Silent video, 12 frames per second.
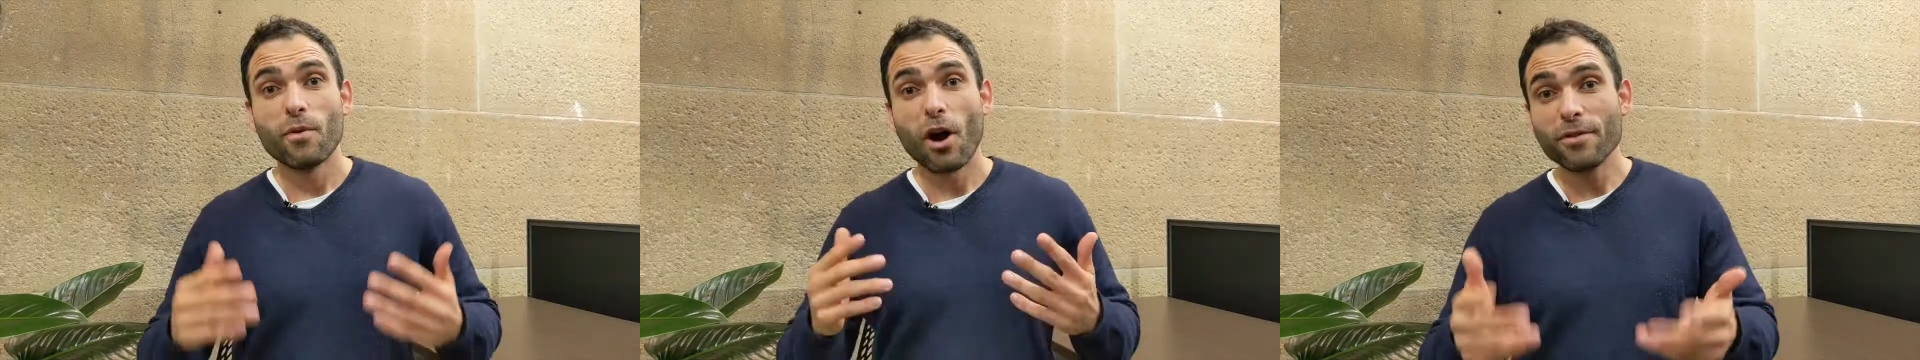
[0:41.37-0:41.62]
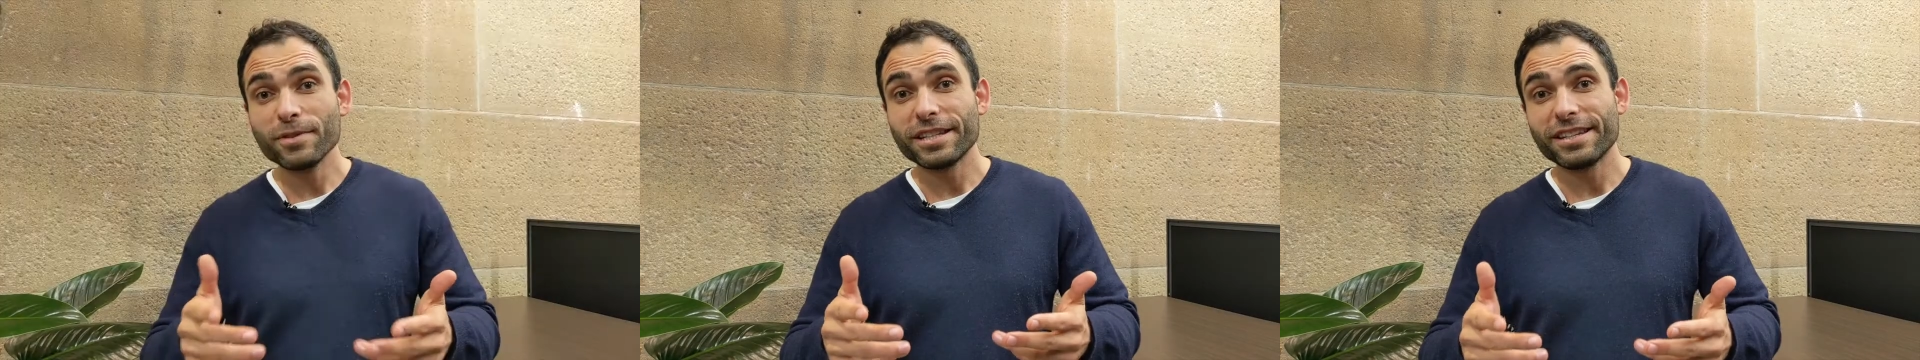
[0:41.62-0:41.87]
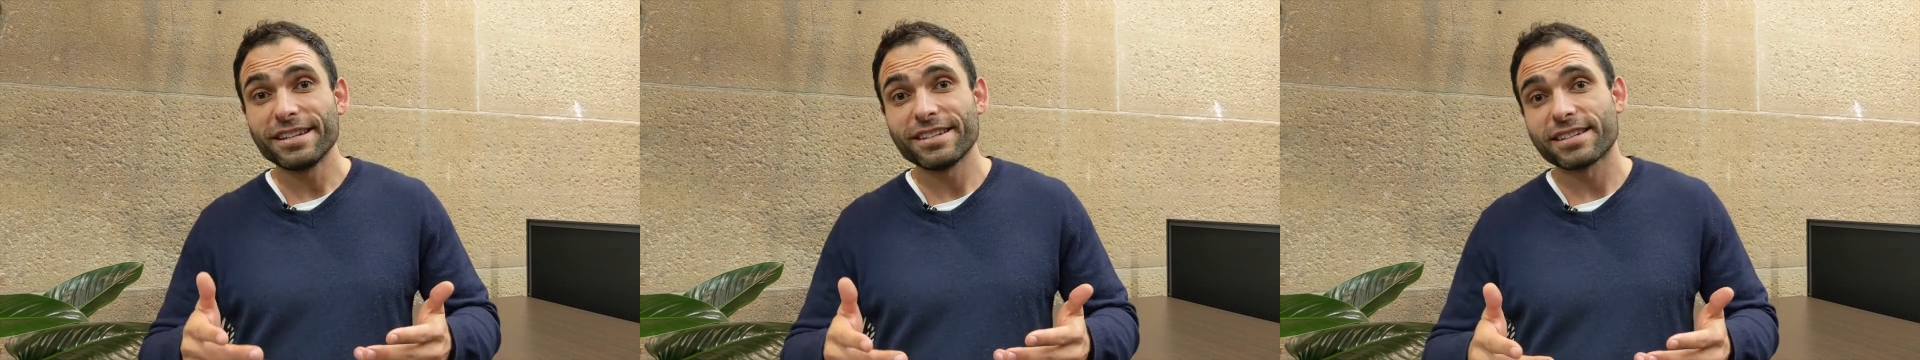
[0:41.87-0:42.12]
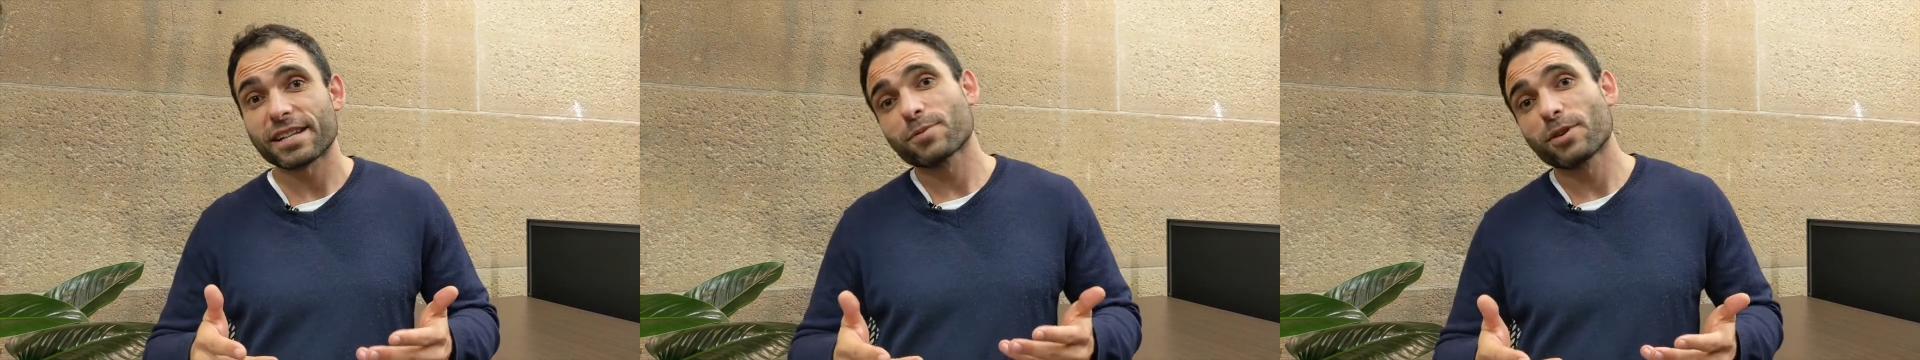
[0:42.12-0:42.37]
Over the years,
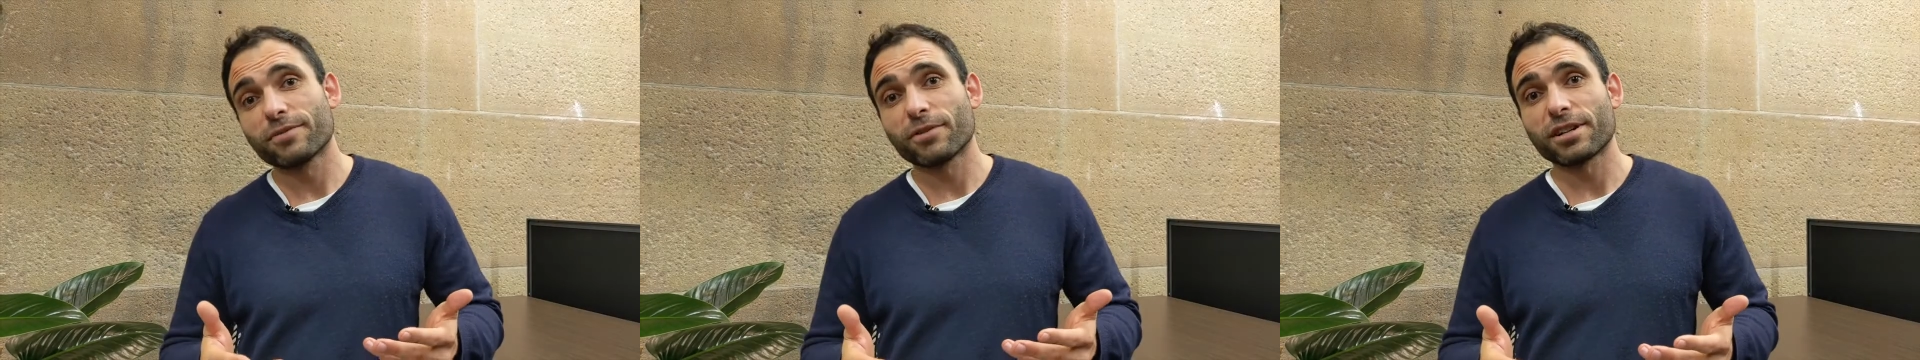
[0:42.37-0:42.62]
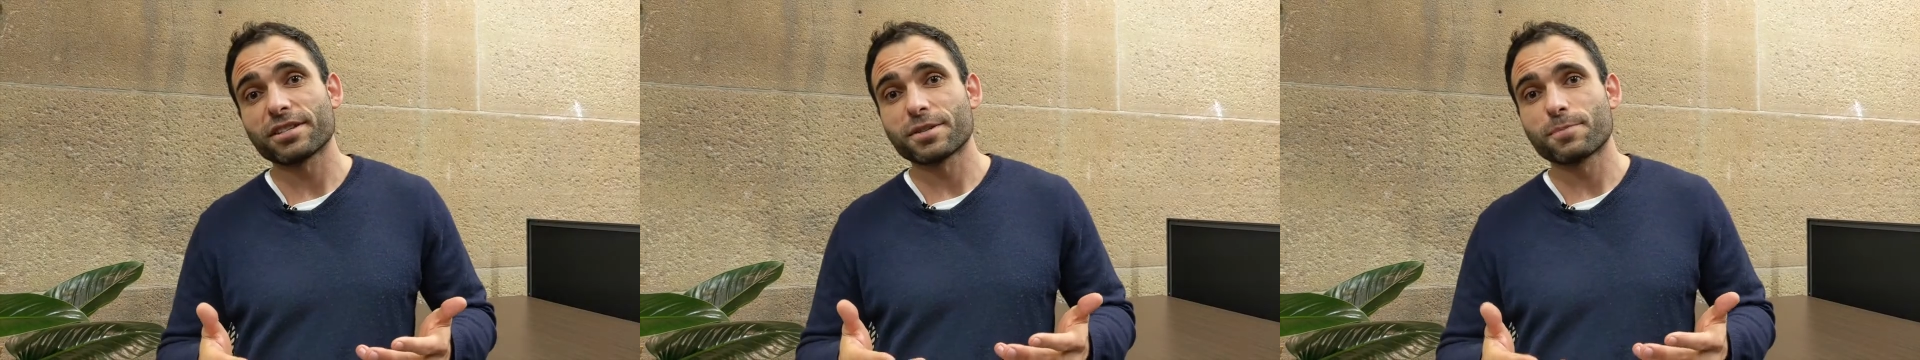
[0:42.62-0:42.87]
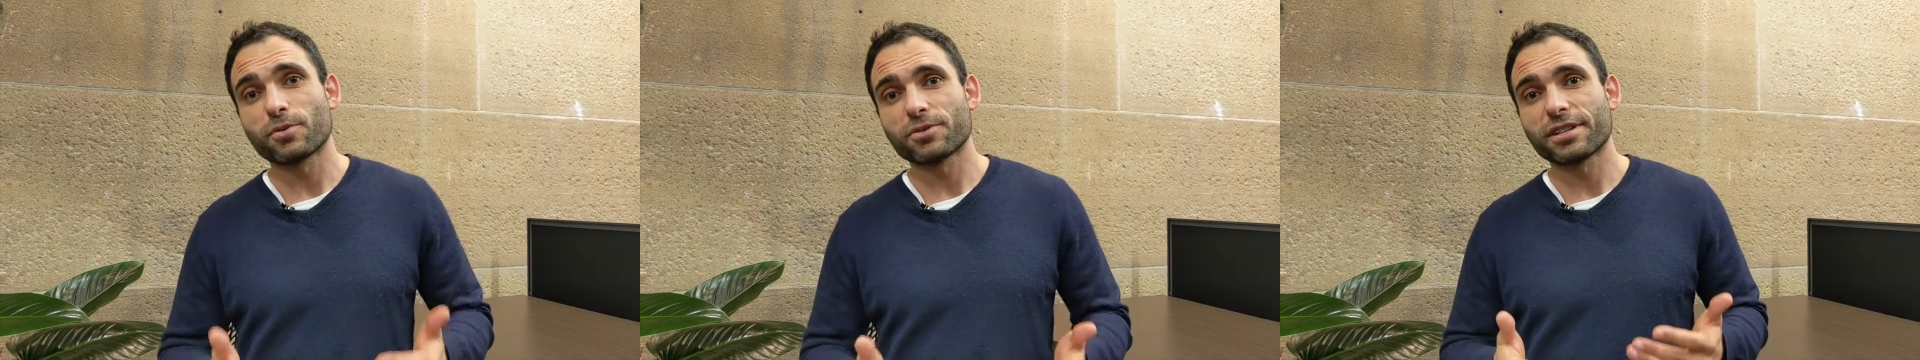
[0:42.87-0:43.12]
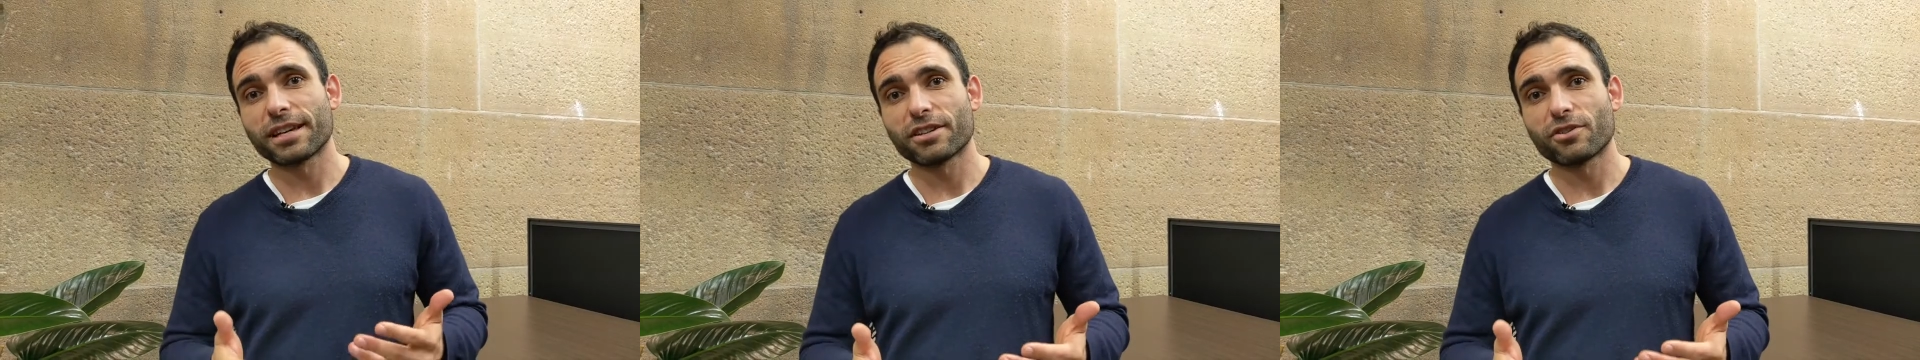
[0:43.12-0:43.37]
XY Advisor has brought
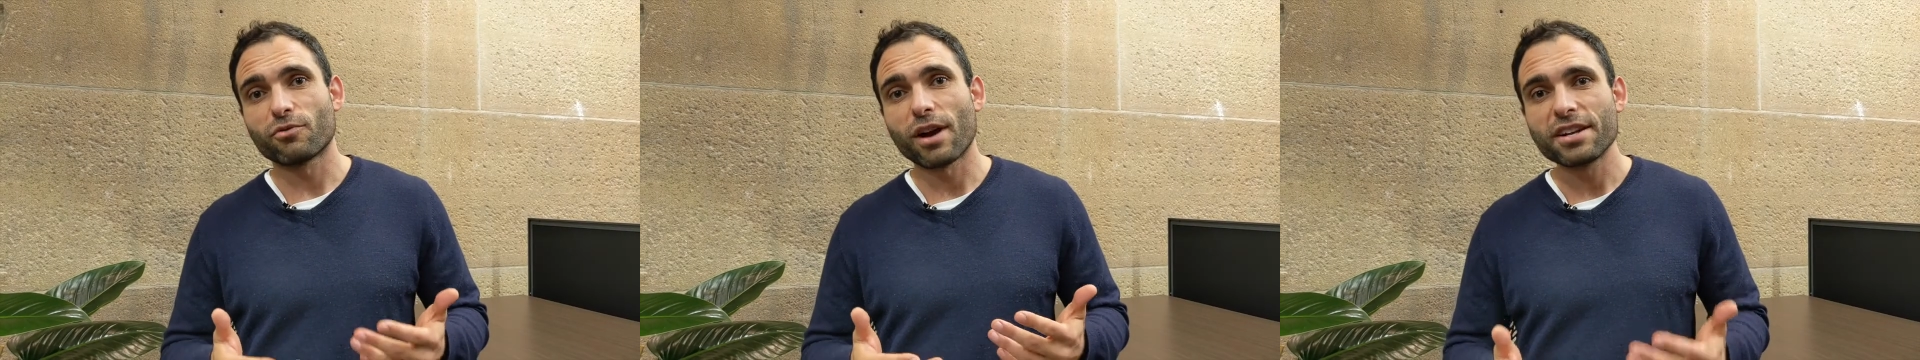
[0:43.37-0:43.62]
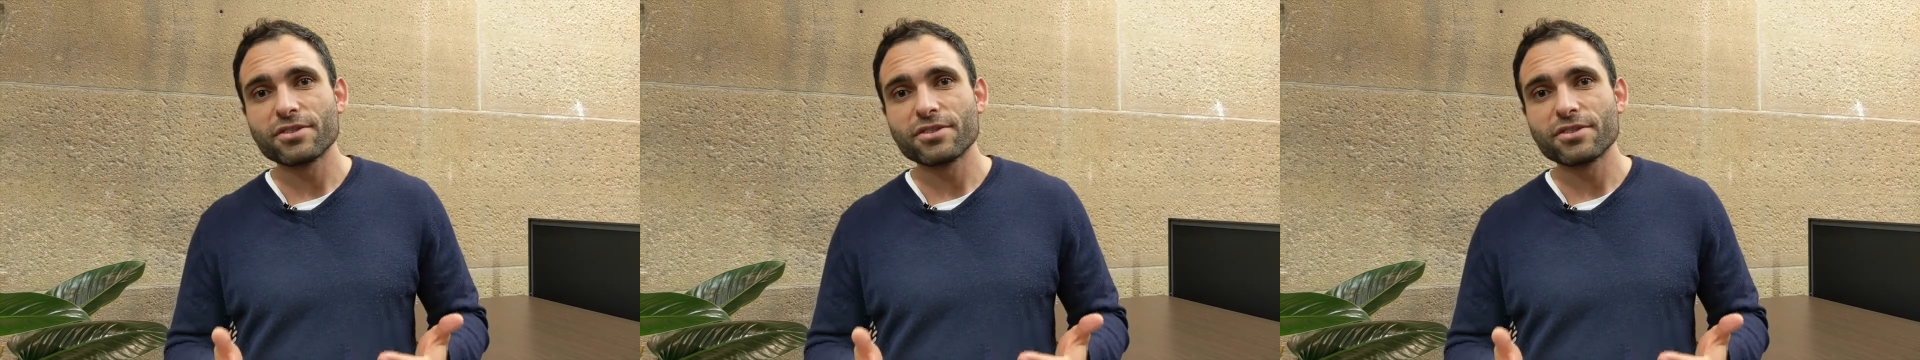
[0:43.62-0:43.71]
together a range